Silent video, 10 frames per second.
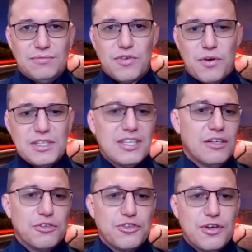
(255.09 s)
a from a
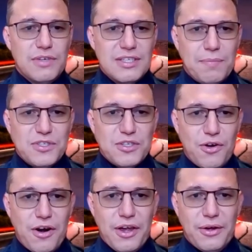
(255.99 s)
single server type
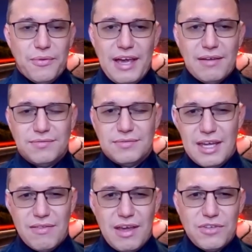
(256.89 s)
scenario,
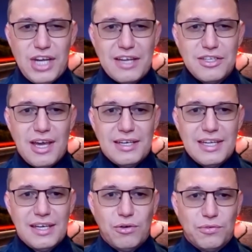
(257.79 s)
they've they, have changed the
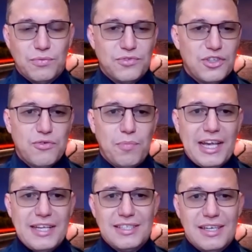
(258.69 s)
idea of just
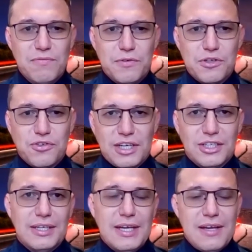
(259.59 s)
replacing
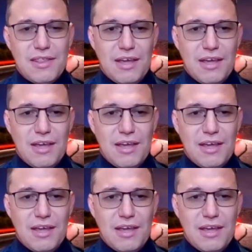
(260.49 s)
infrastructure.